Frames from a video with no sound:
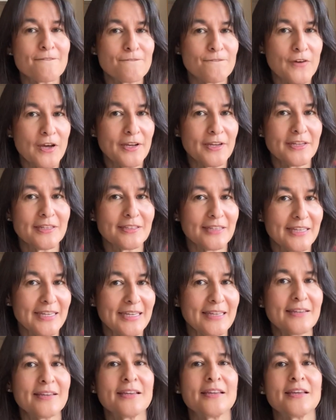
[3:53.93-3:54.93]

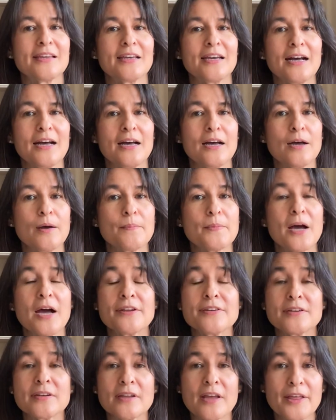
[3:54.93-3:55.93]
Finally,
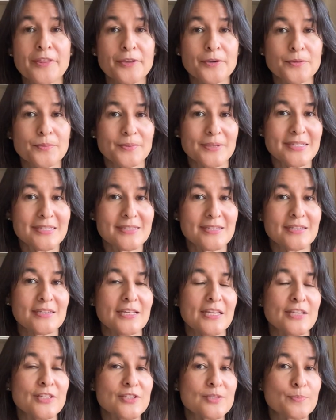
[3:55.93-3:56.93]
another reason
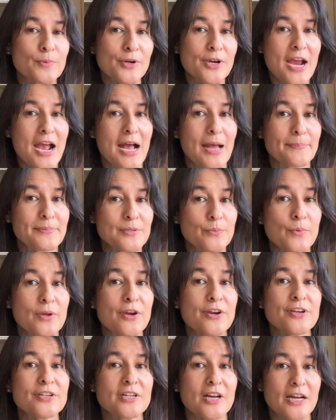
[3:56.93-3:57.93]
is perhaps we
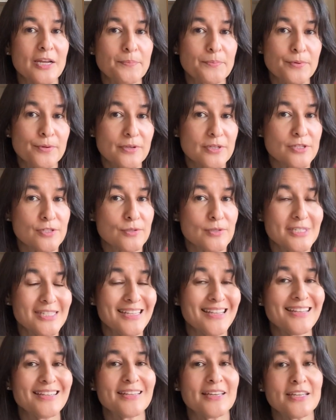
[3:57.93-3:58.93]
are not
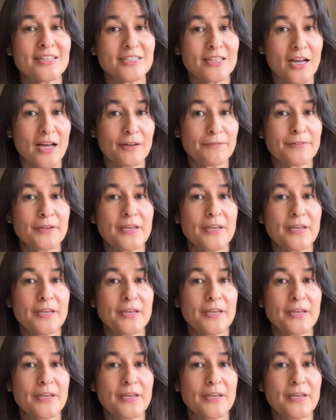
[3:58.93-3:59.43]
producing enough